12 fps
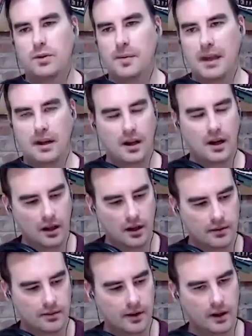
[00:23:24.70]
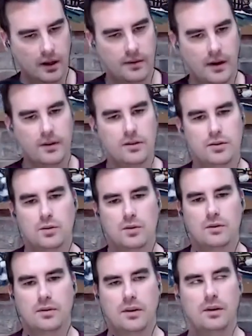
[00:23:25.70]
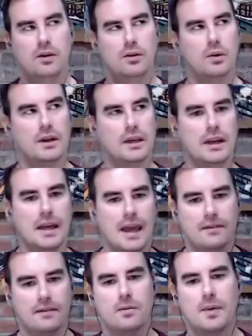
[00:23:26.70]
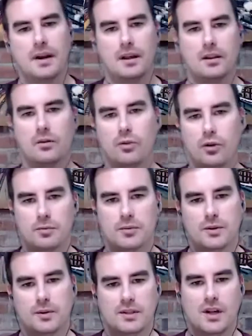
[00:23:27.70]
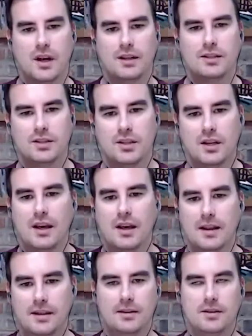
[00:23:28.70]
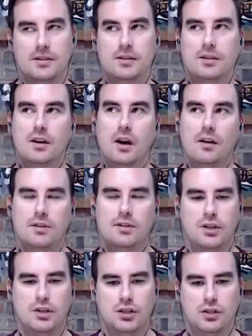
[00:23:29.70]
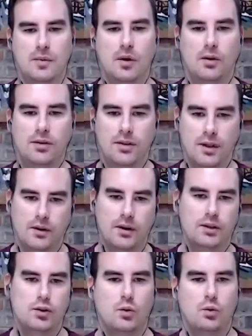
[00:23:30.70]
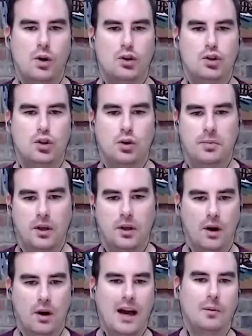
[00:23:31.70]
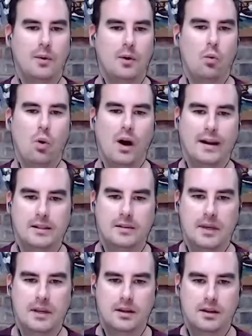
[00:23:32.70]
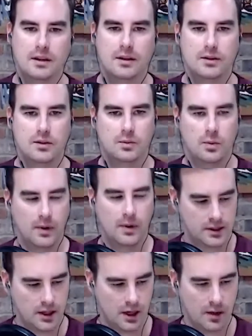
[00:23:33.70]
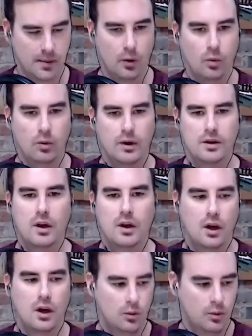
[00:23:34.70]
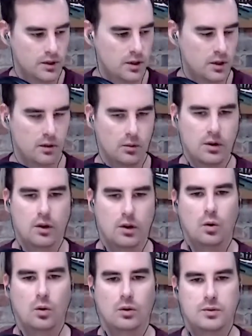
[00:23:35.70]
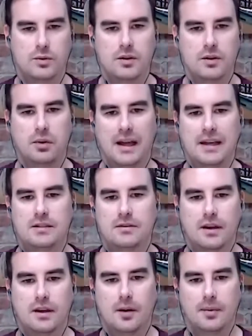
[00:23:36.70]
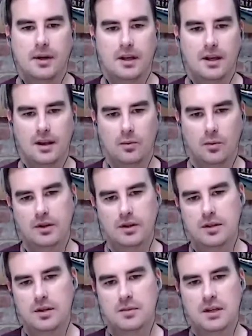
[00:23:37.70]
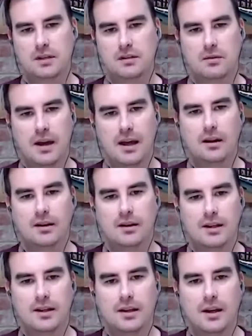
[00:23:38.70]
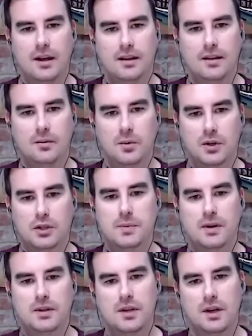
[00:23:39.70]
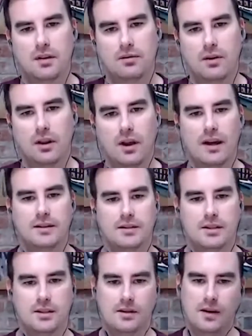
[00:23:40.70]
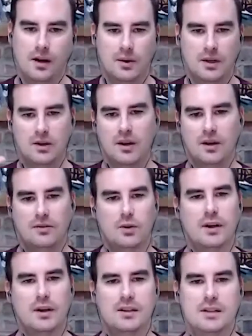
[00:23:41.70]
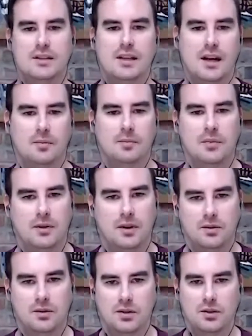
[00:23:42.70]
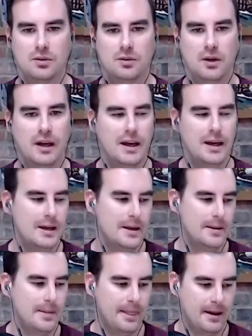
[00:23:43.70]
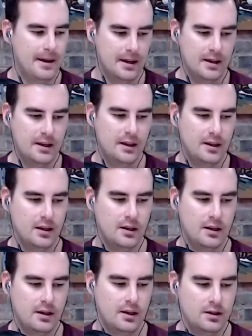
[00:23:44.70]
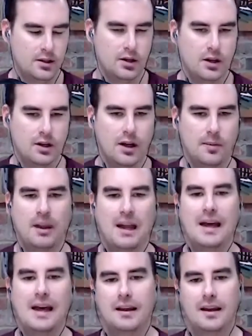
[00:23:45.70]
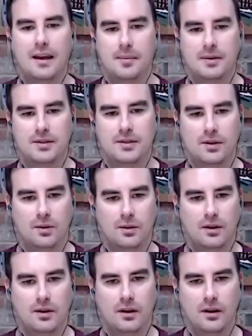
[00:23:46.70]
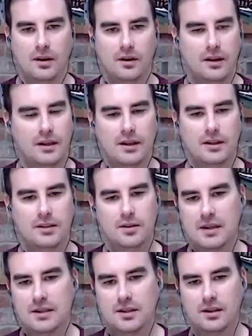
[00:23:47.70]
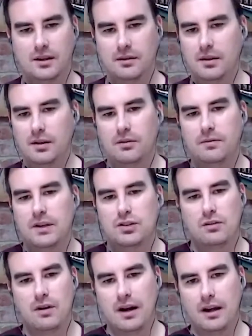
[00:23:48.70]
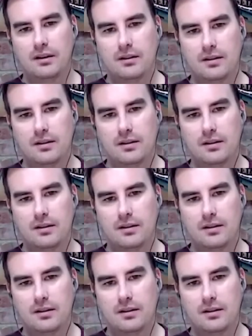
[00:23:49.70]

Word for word: man. And I love I love how you're sort of we're getting everybody in the room. So it's not just these conversations about theories or what should be or how we want it to be. It's we want to talk about what are what is the what are the goals, what are the plans for the company, and then what is the objective reality that we're experiencing on the front lines. Because I find when you if you get a disconnect between those two, you, you turn a planning episode or into basically you know fiction writing